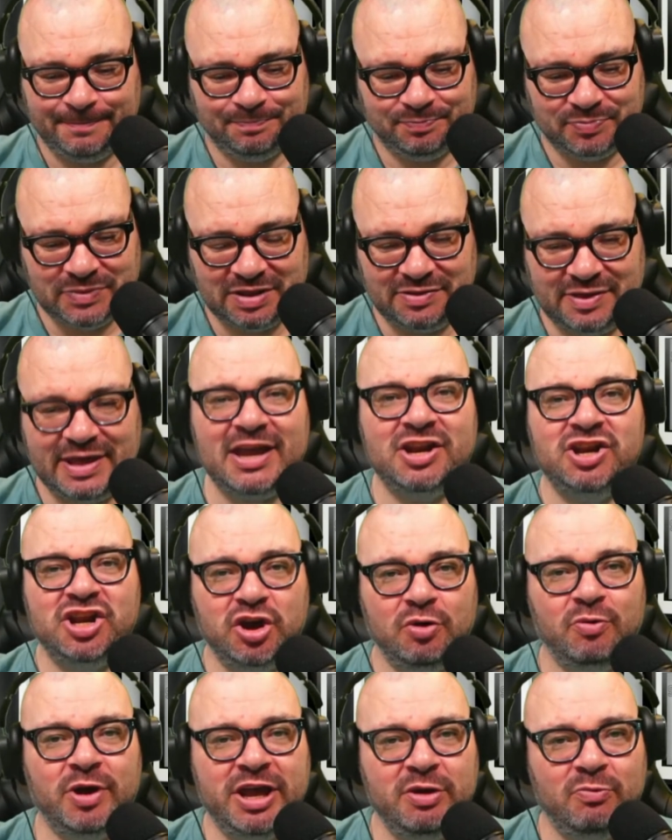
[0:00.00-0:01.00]
They
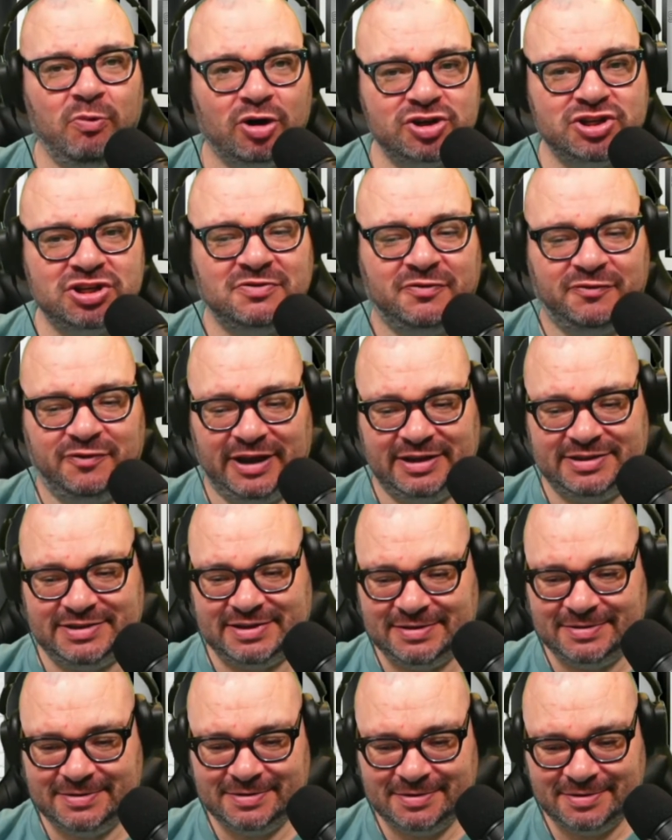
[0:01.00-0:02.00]
knew he wasn't fit.
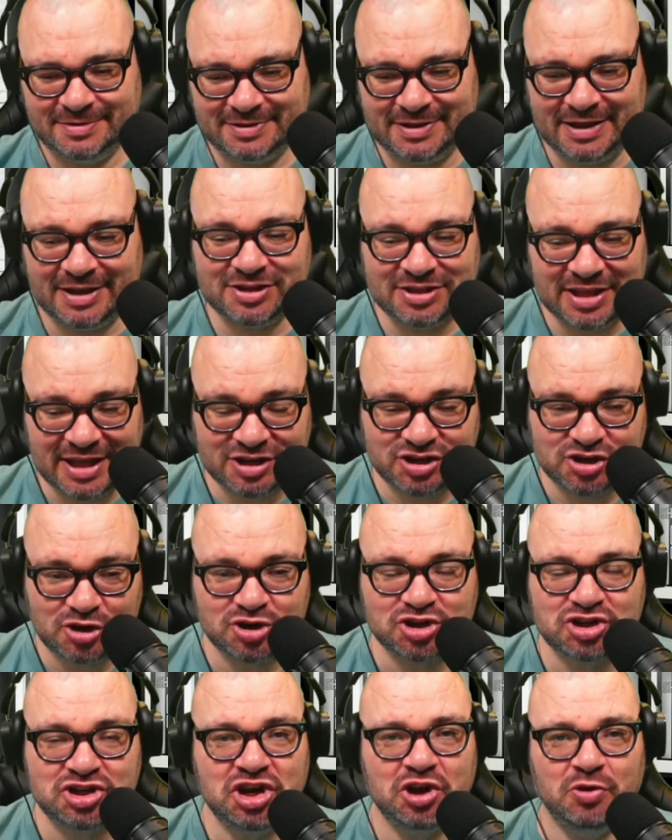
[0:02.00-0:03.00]
They
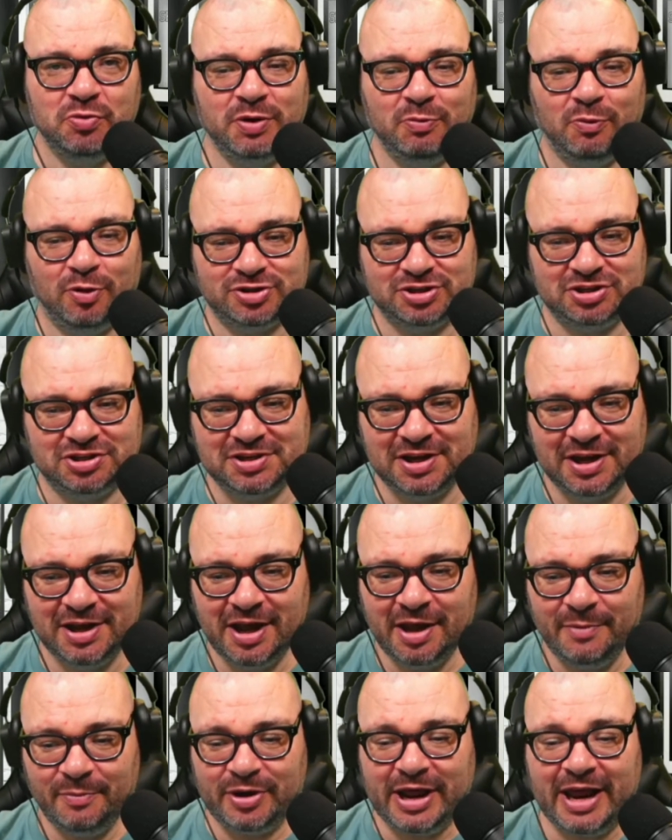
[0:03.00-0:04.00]
just knew he wasn't.
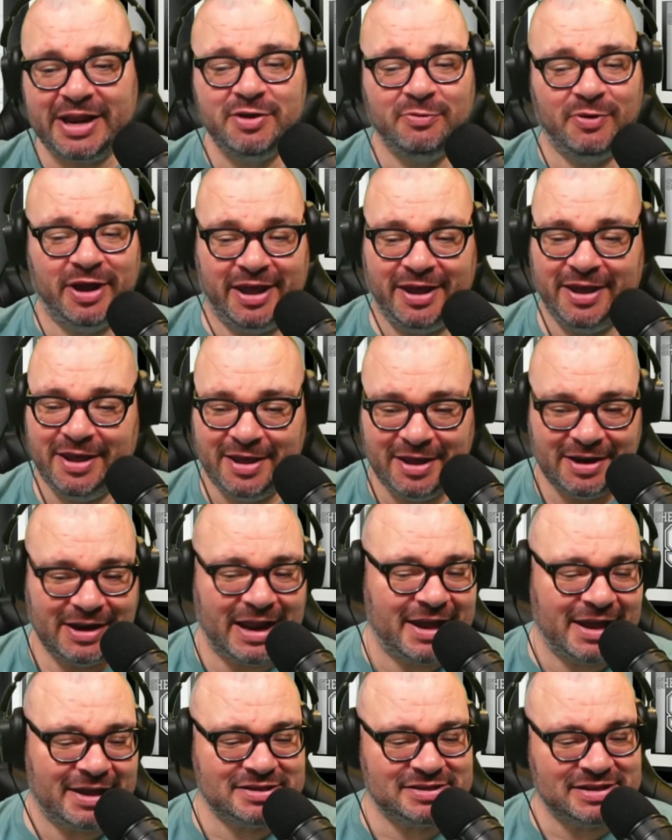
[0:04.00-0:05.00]
But anyway,
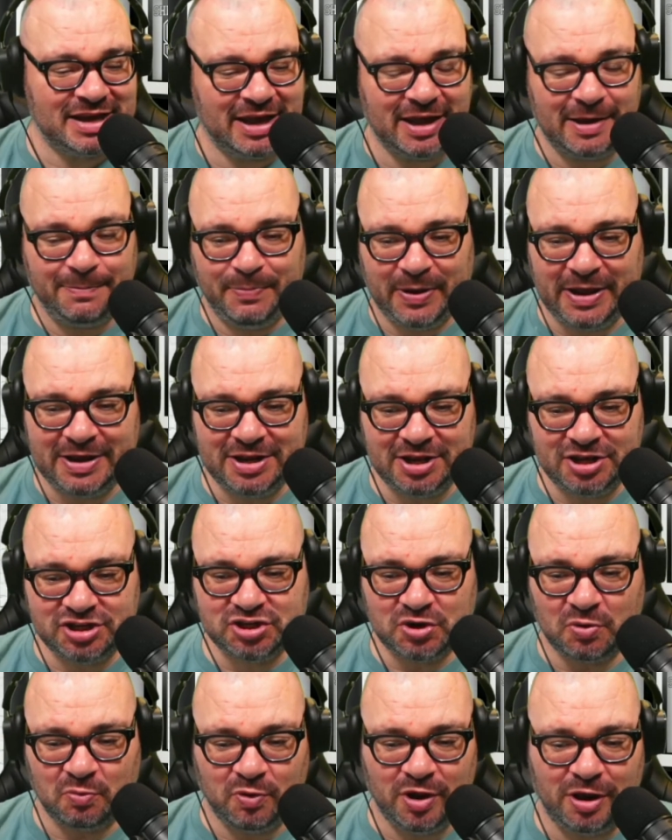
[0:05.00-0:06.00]
like I say,
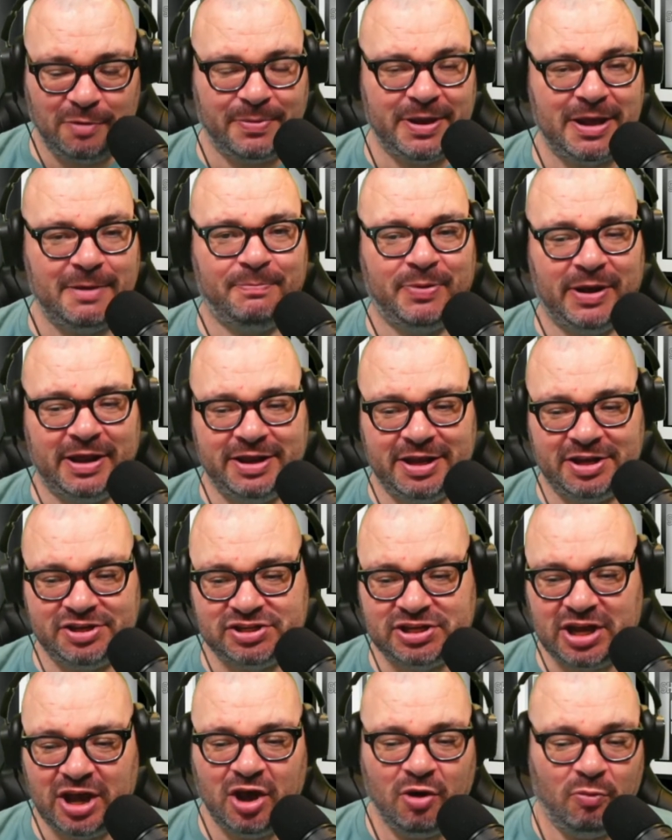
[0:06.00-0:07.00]
opinions will be
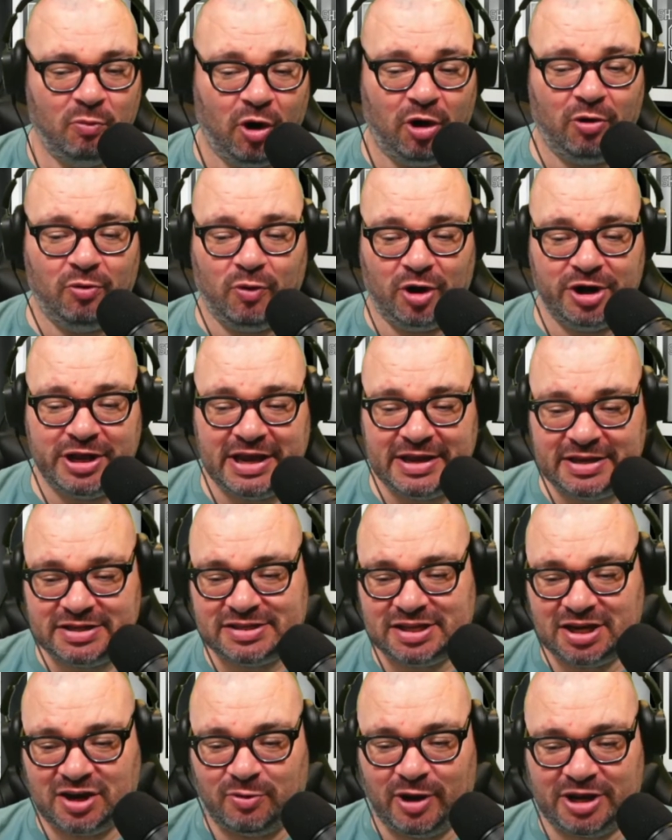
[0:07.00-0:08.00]
opinions. What is
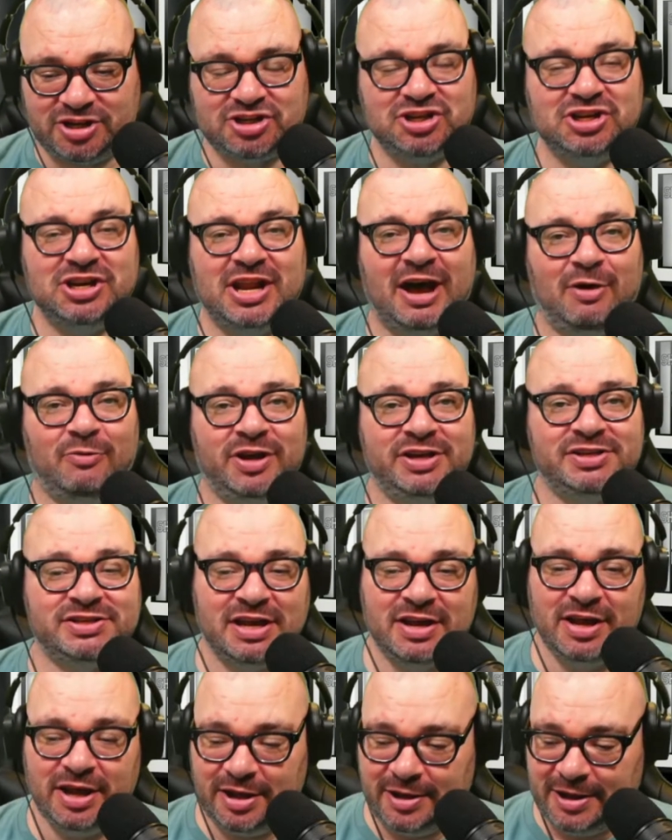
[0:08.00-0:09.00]
the question now is,
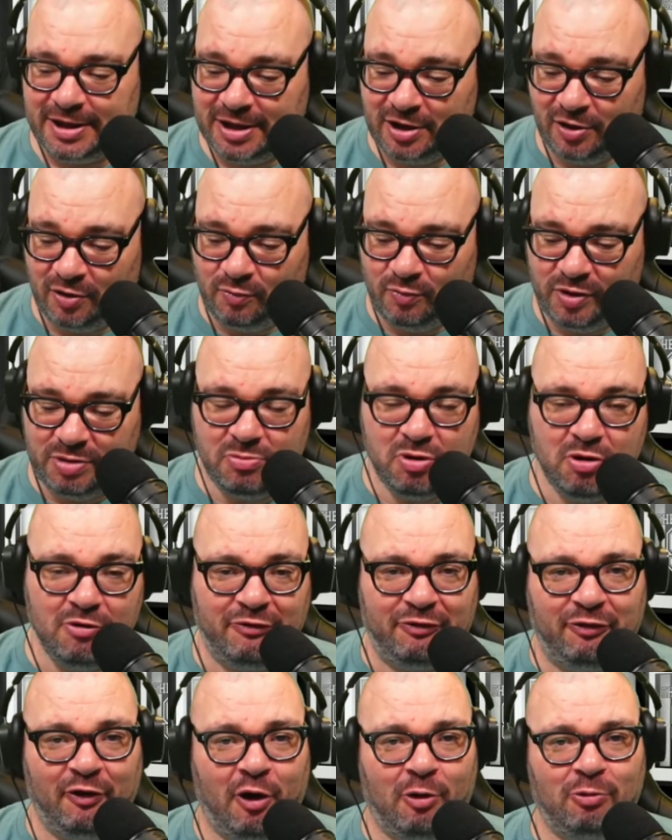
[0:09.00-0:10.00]
you know, we move
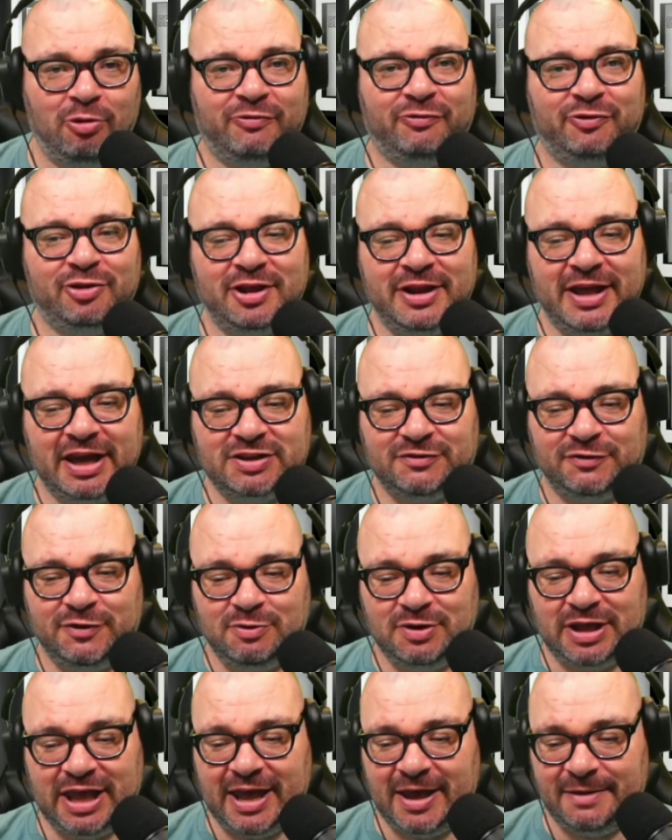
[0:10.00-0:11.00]
forward for the next few
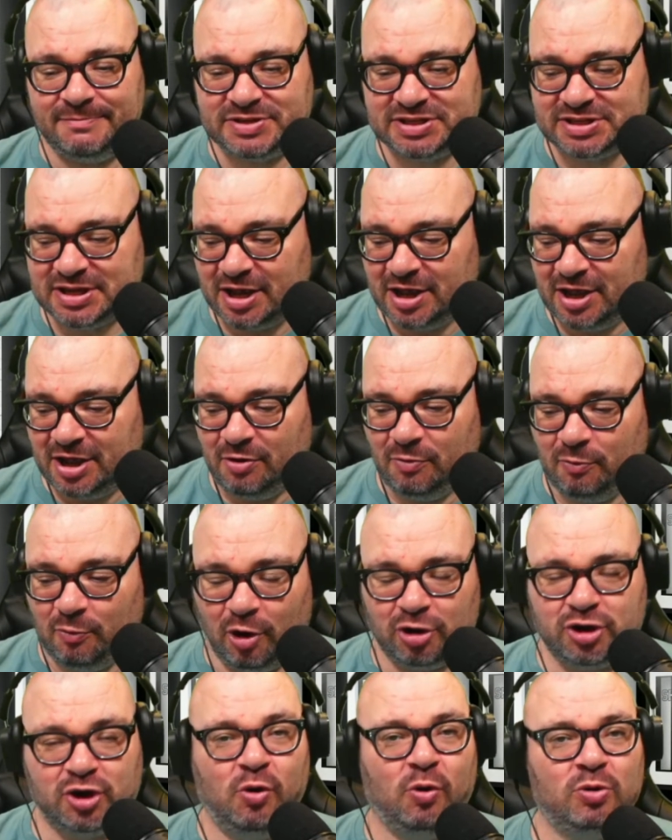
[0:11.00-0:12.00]
games.
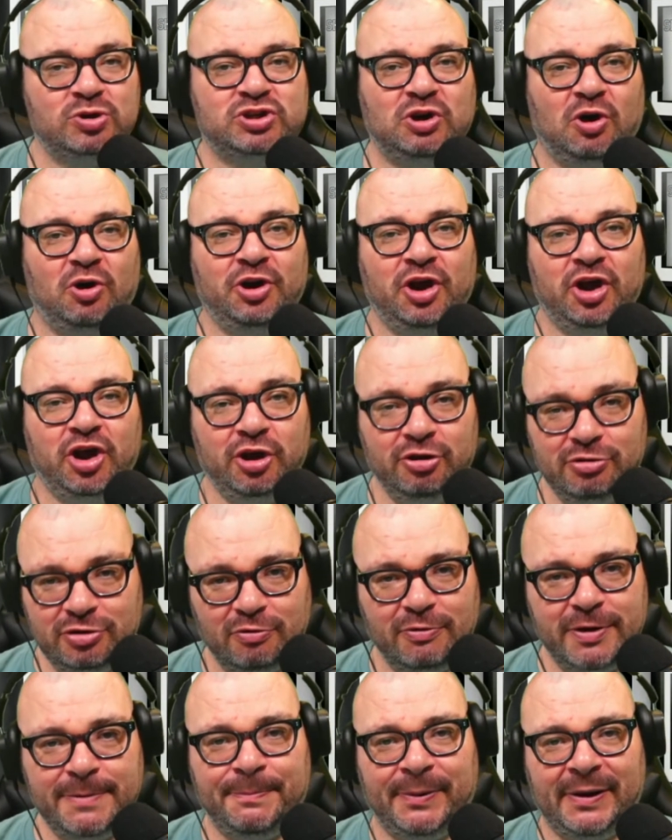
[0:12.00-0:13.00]
What goes on? Who do
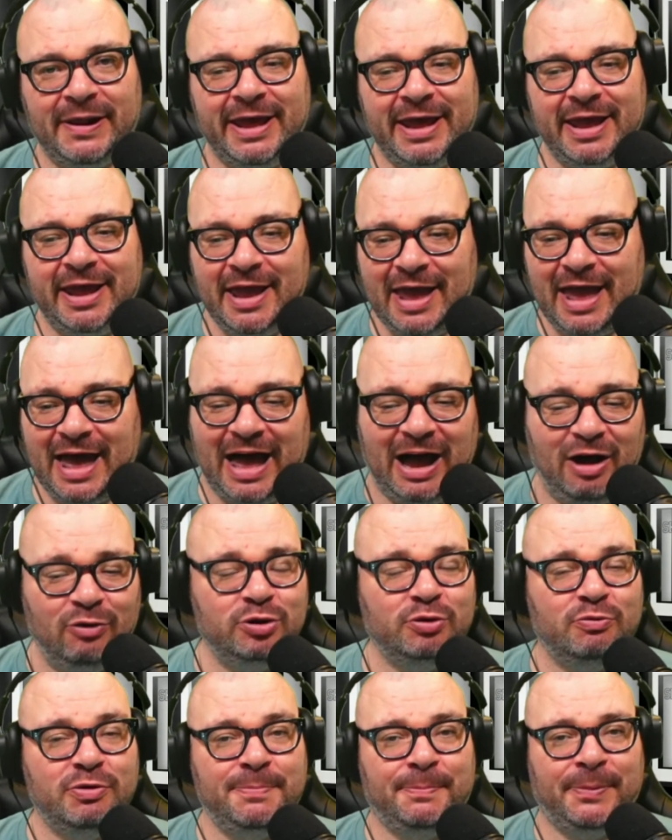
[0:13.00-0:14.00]
we play? How
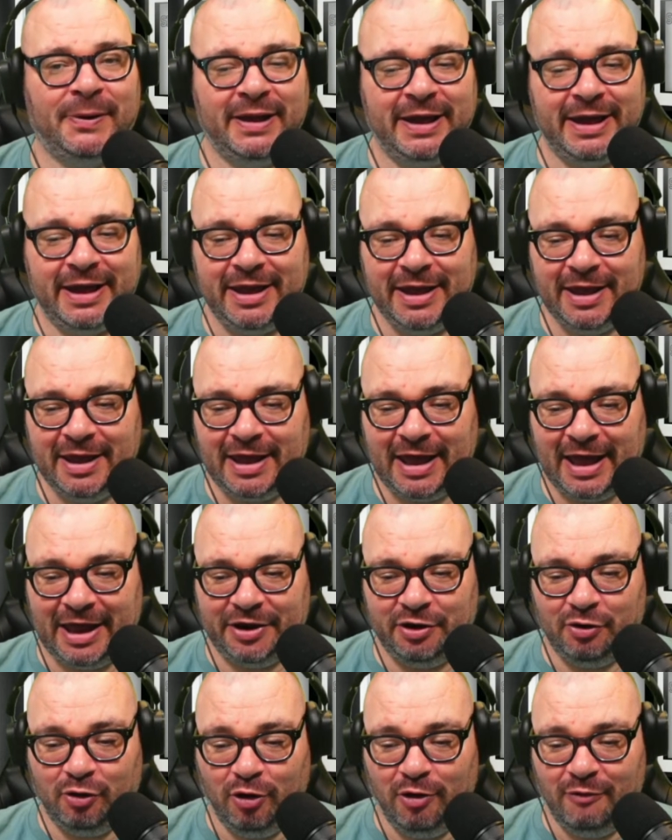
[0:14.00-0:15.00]
do we play?
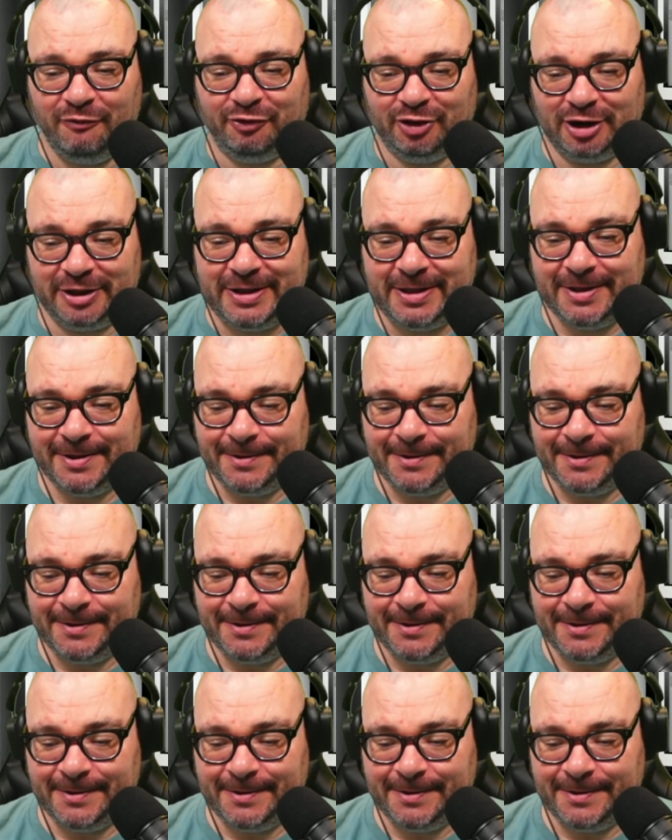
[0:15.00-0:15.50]
And hopefully